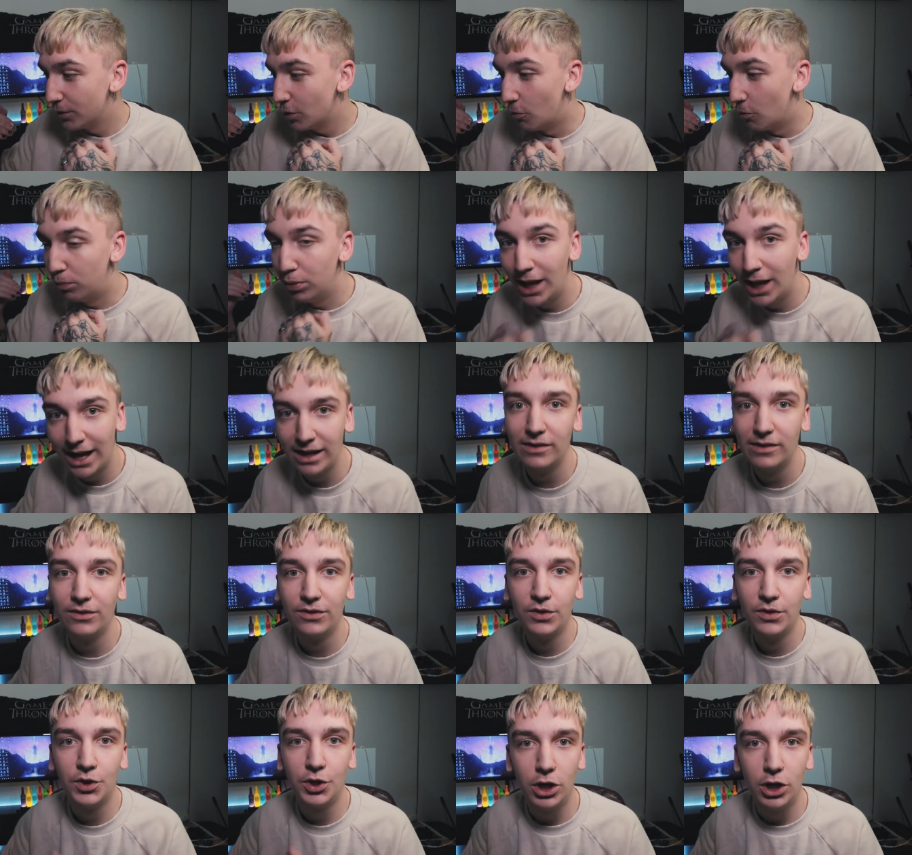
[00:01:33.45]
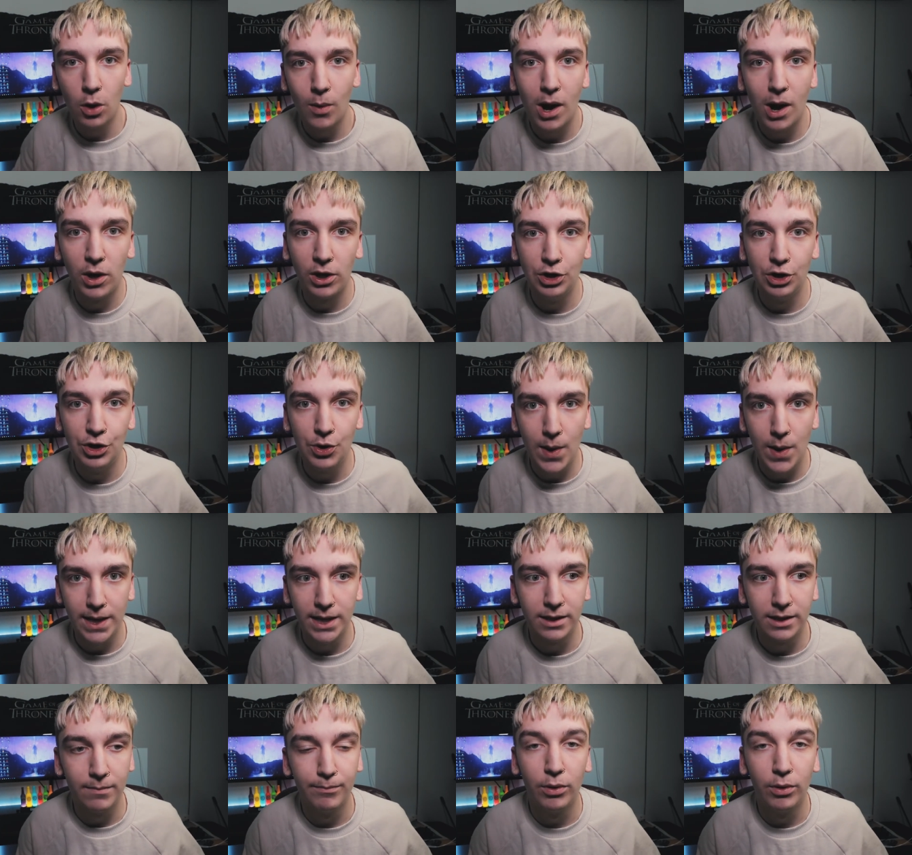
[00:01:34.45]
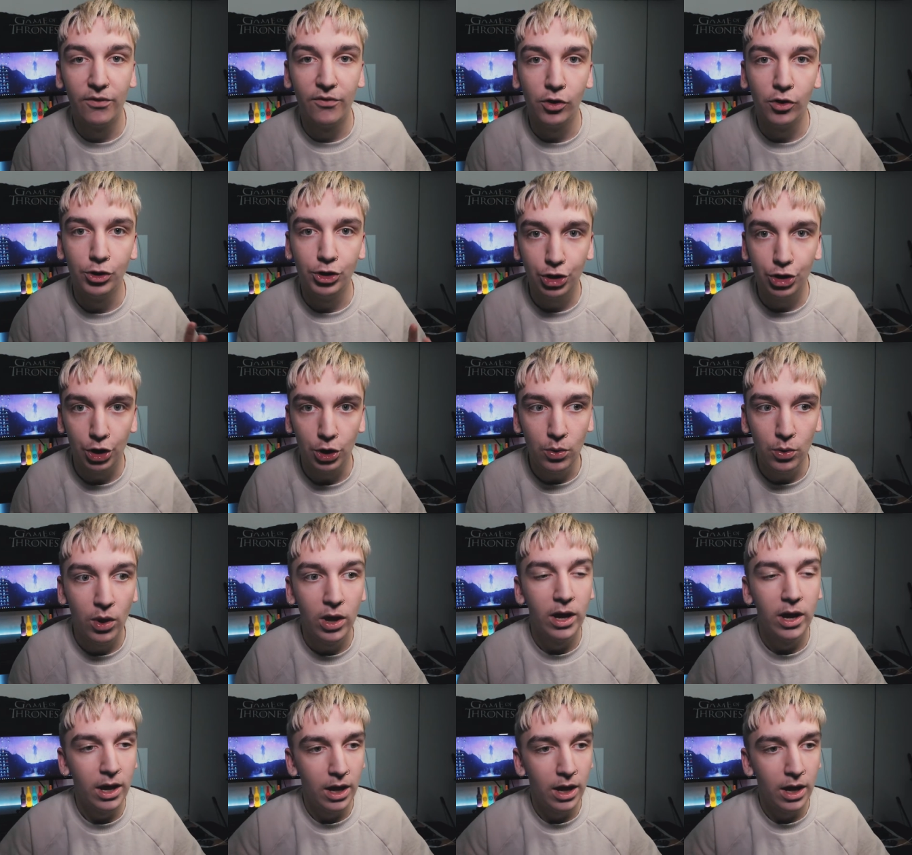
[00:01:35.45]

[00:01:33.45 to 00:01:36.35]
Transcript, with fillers: or plans to go out and do anything. But if I do,